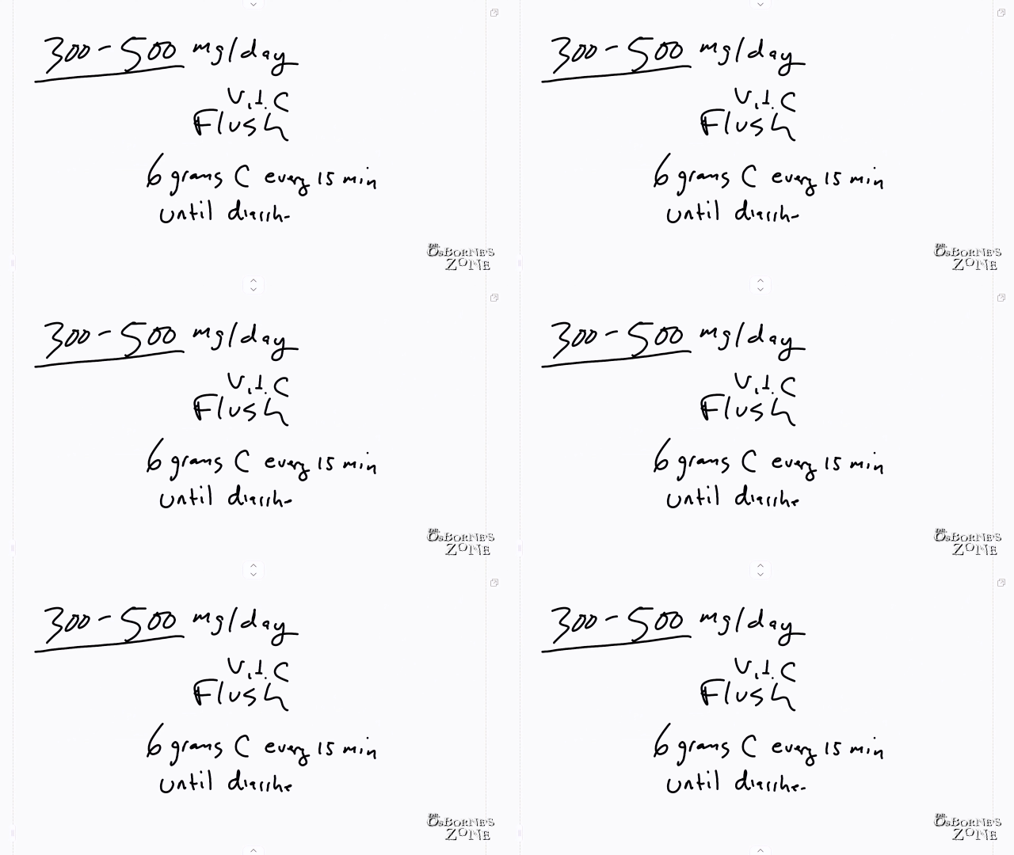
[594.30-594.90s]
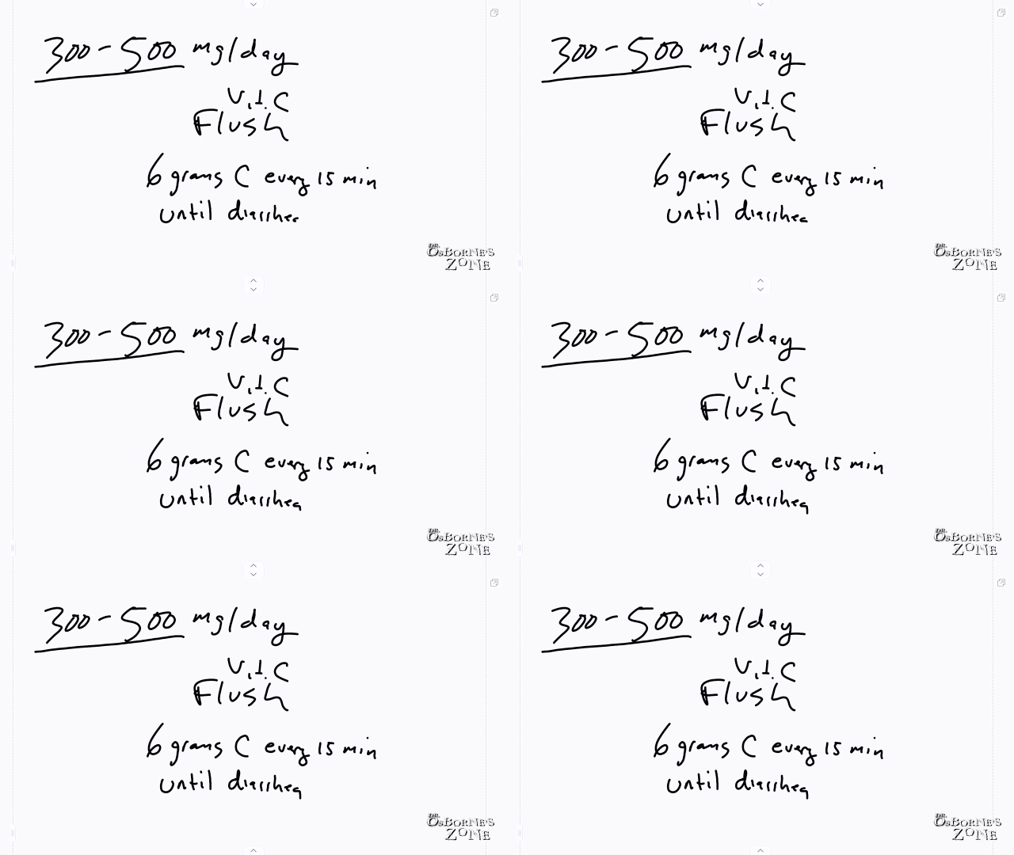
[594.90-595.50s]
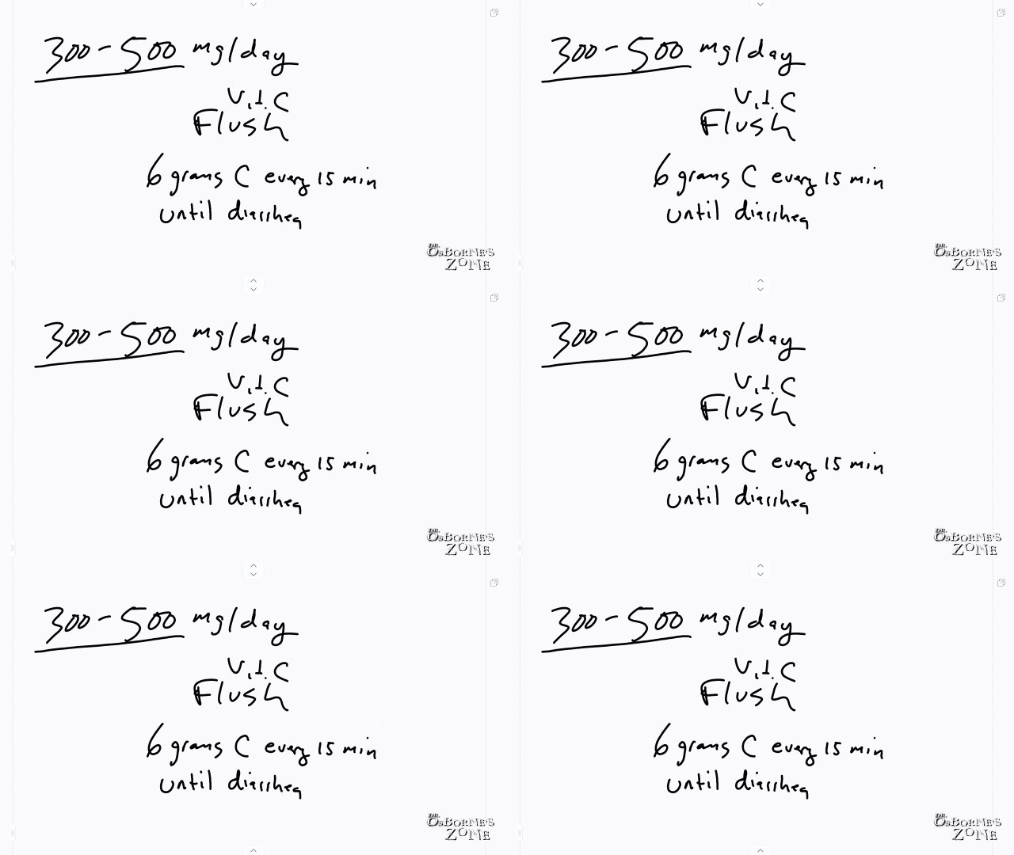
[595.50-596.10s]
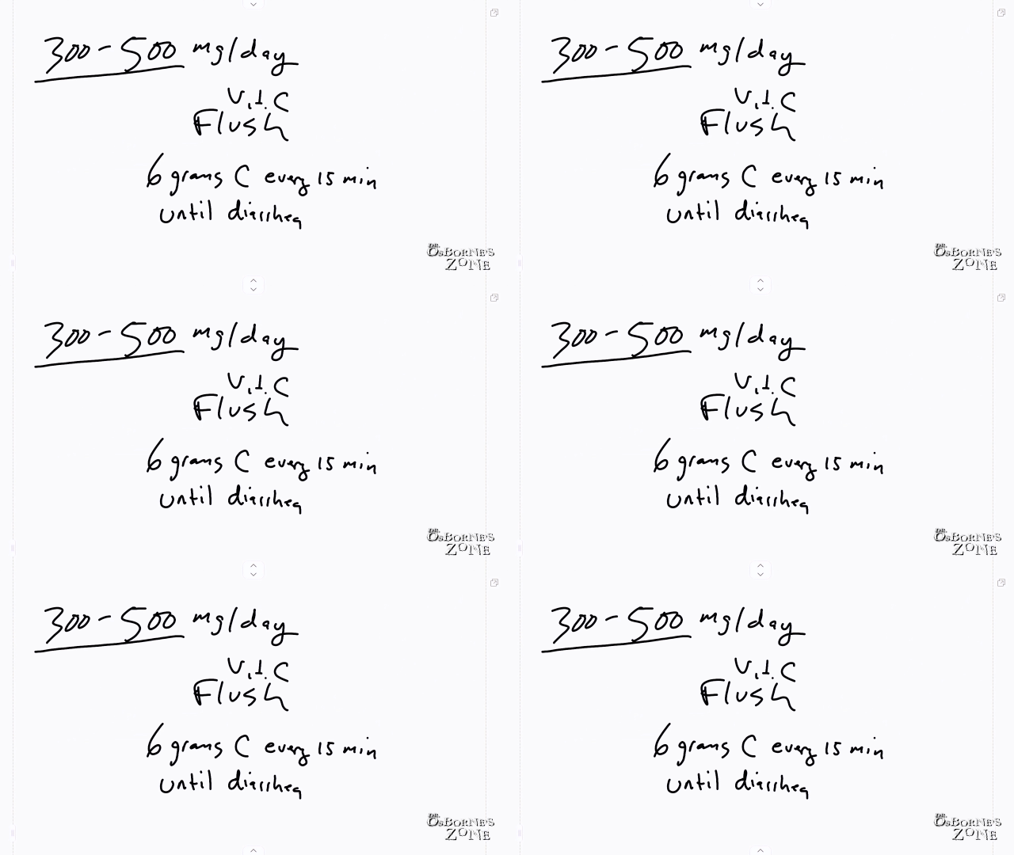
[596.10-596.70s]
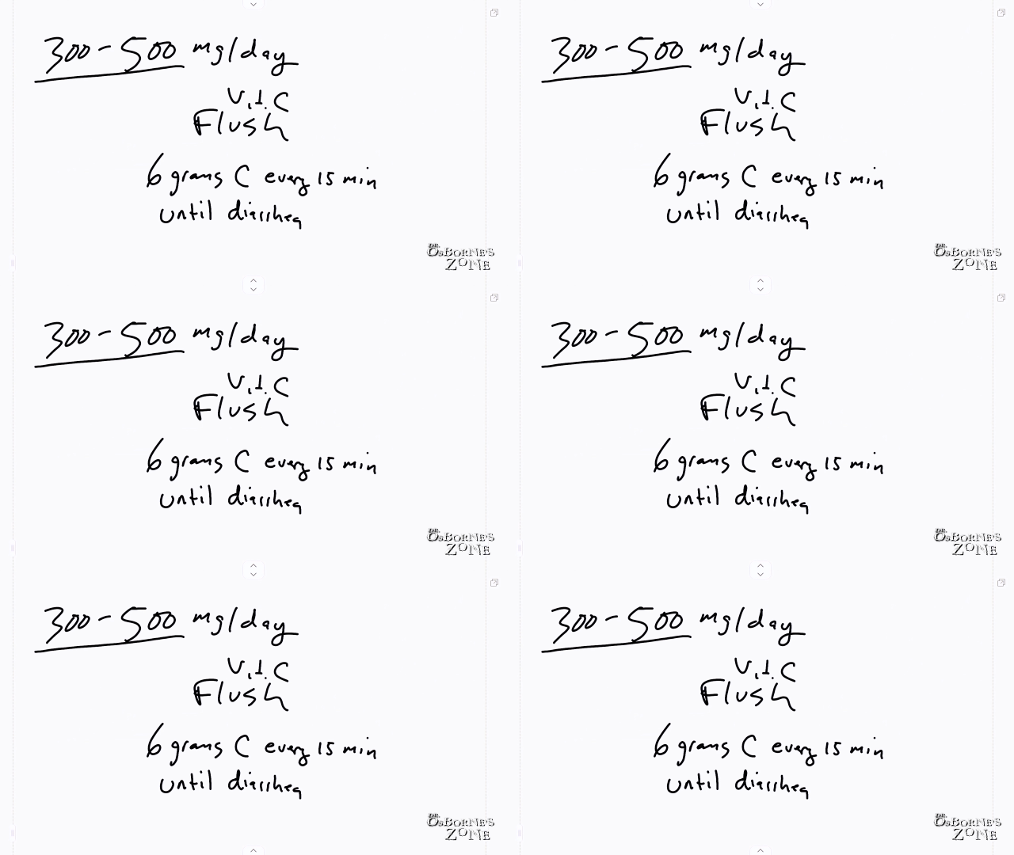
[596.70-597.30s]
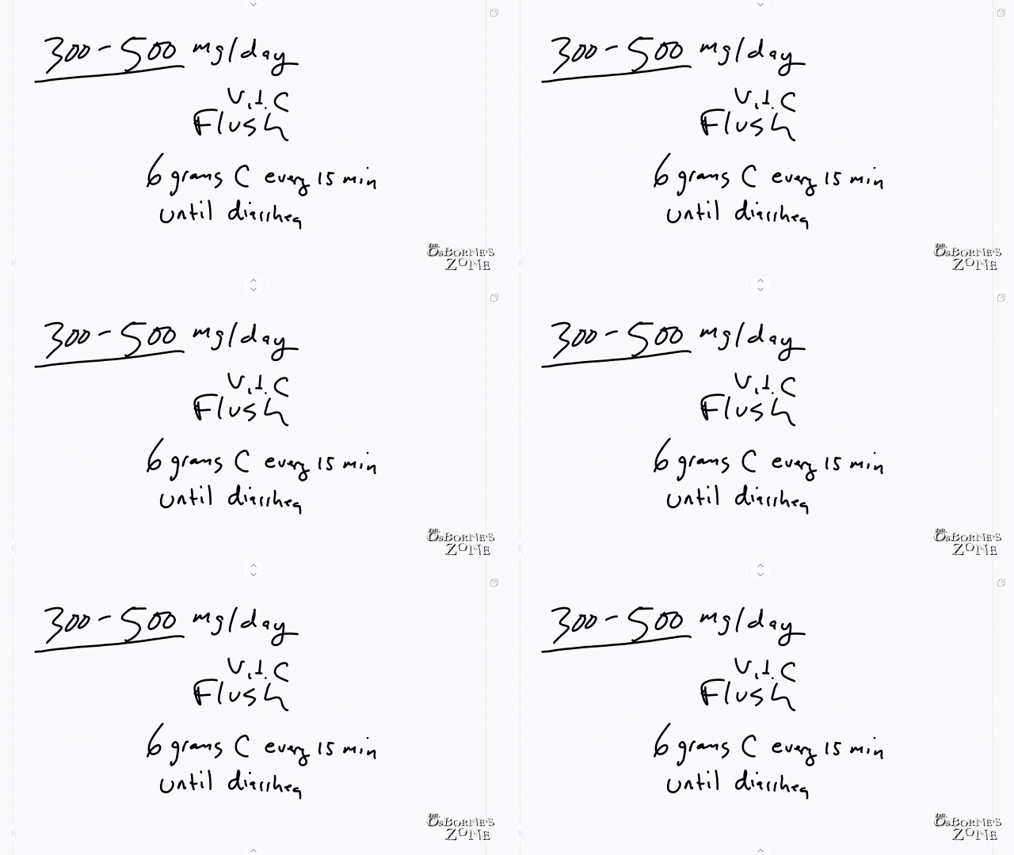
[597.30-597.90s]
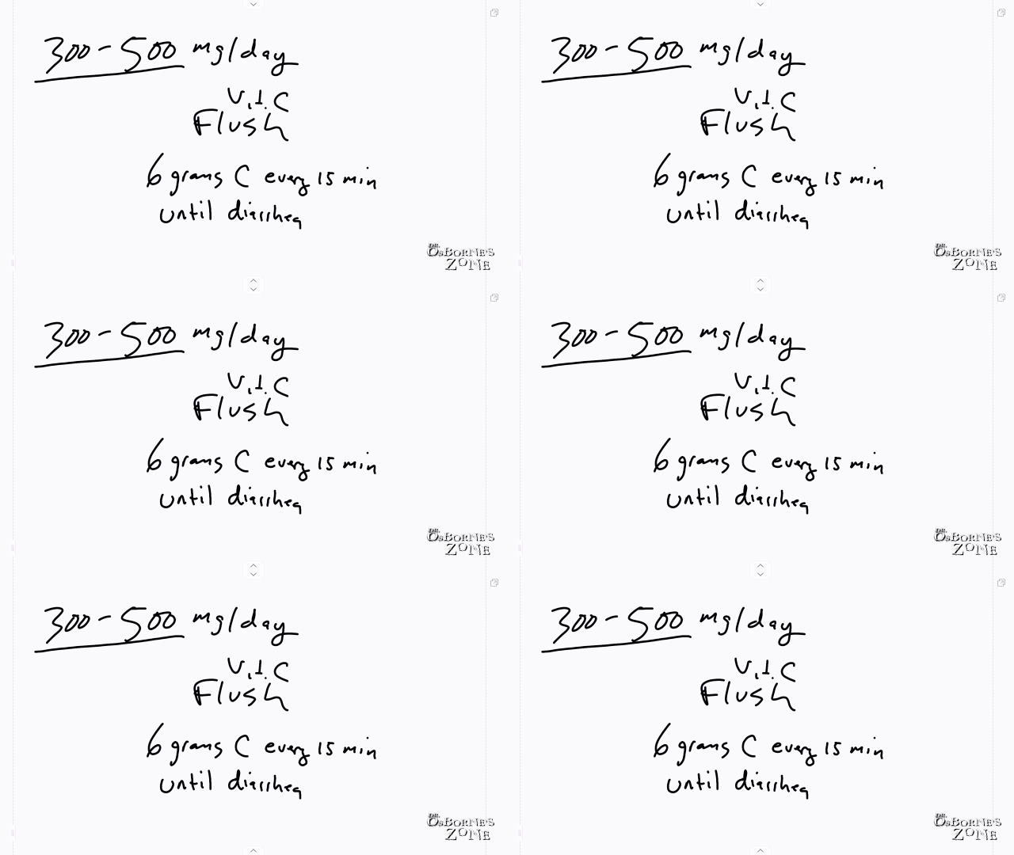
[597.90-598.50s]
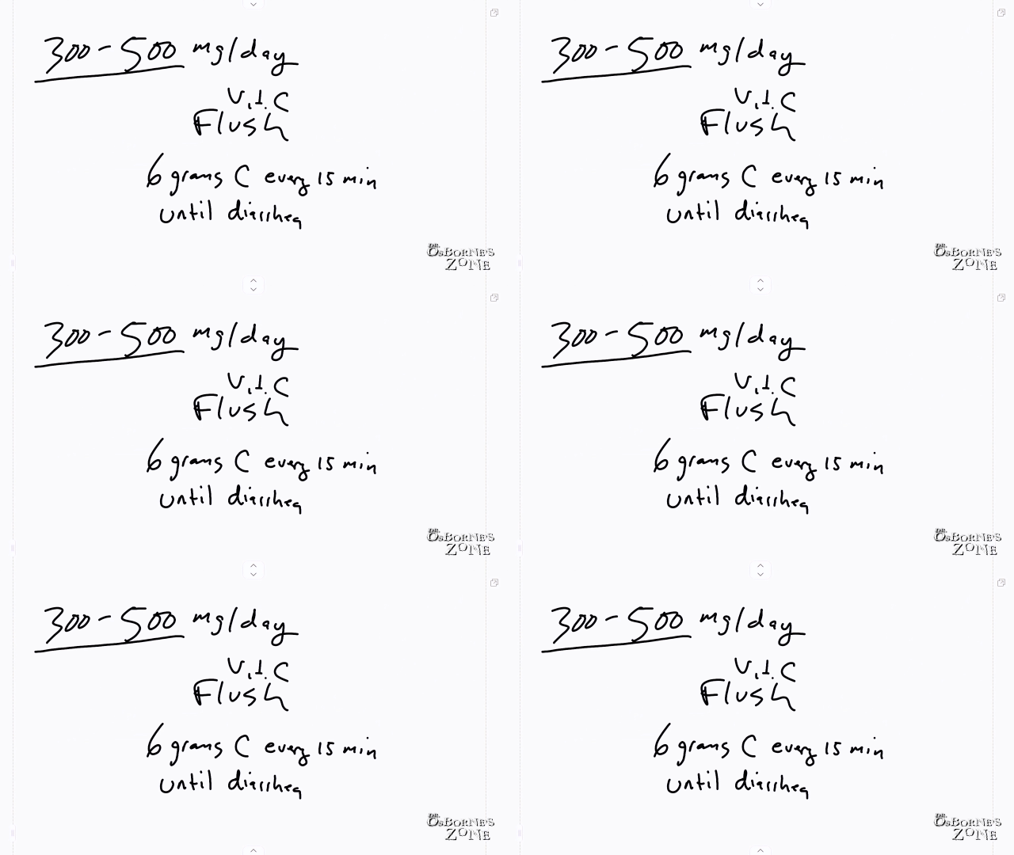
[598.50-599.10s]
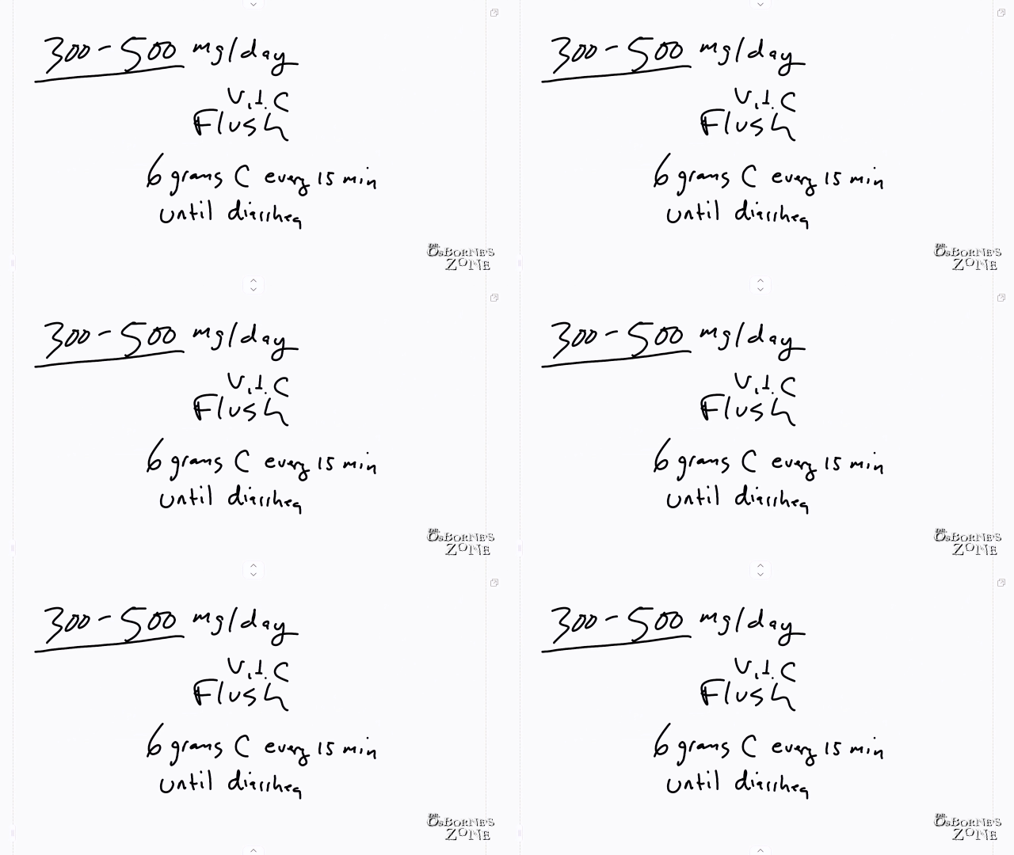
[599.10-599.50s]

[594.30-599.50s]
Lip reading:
No face is visible, so there are no lips to read.